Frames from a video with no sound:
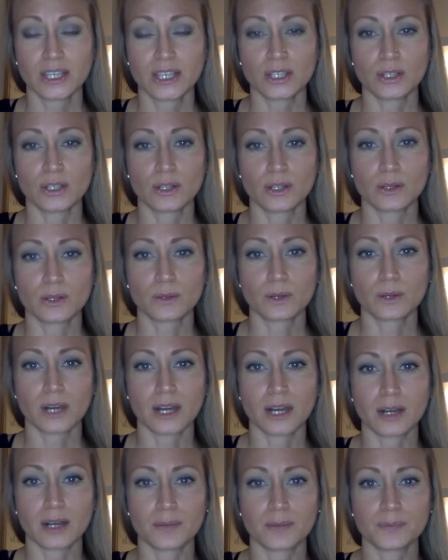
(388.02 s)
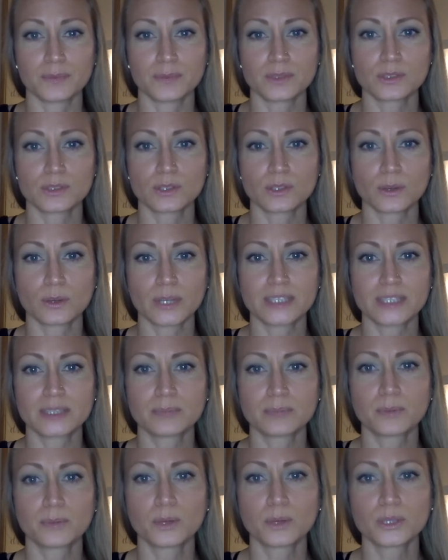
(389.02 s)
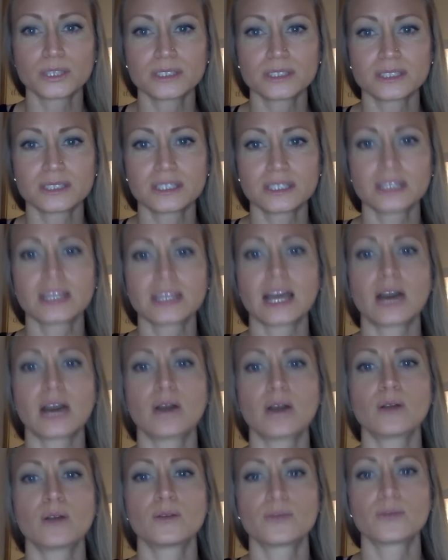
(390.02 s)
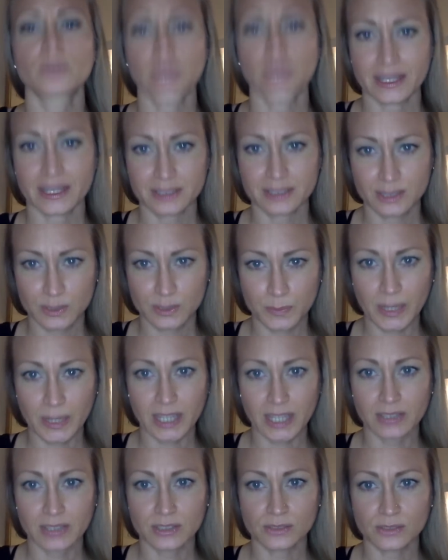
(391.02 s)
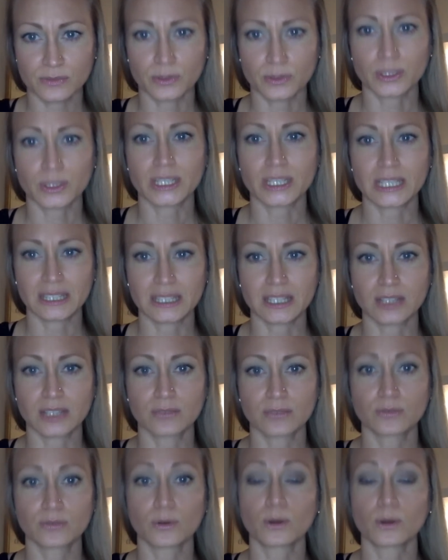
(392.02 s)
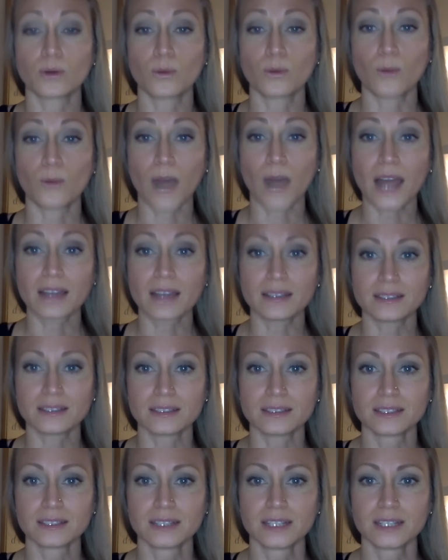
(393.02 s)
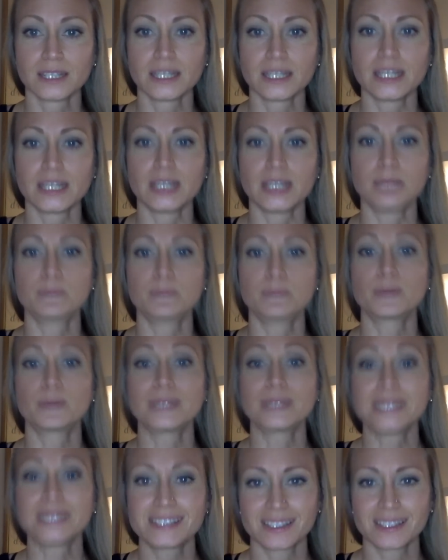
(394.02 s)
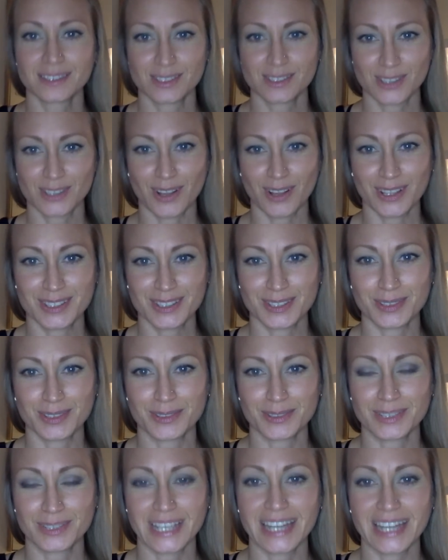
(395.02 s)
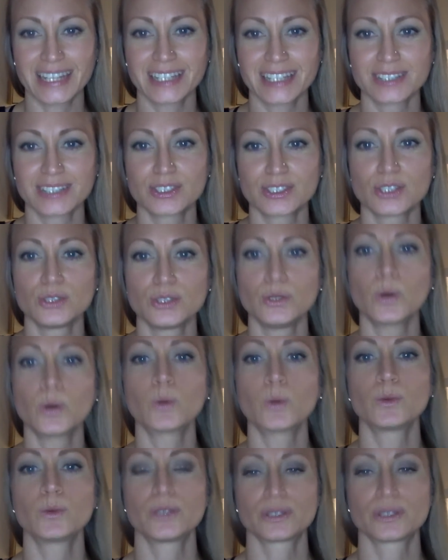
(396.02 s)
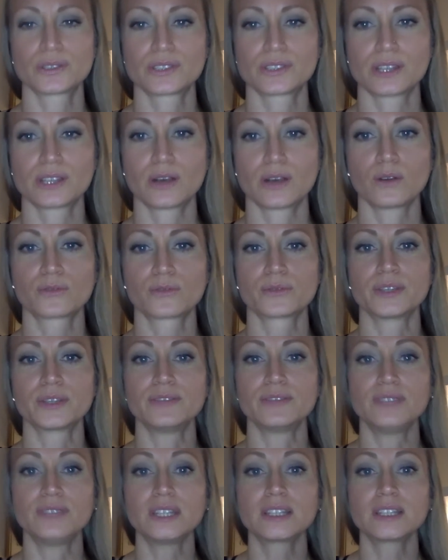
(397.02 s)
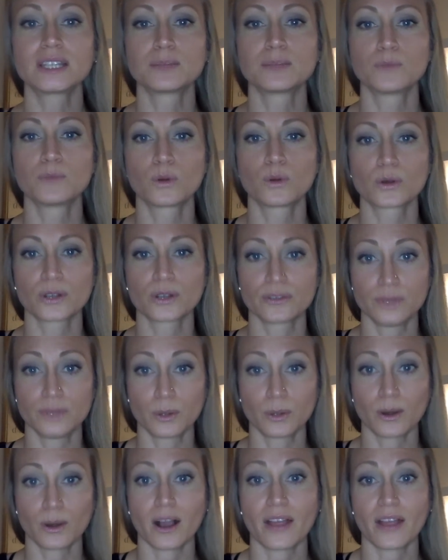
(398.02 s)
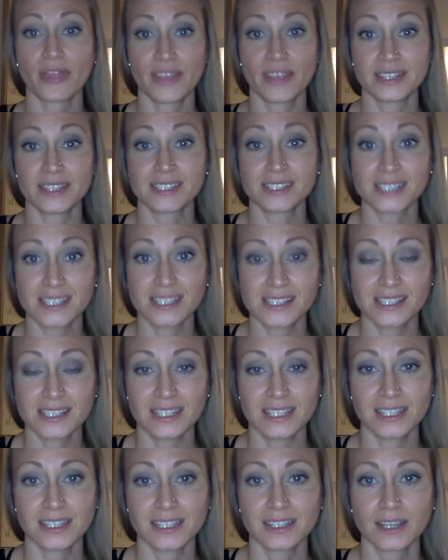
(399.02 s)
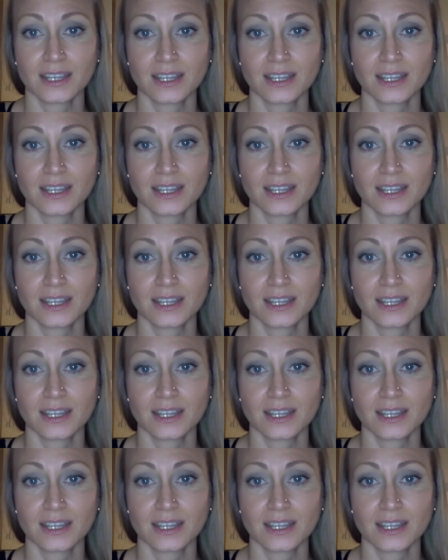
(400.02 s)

you know. Um, so it's important to allow for that space for healing for a while embracing the solitude, getting to know yourself, revealing more of your authenticity,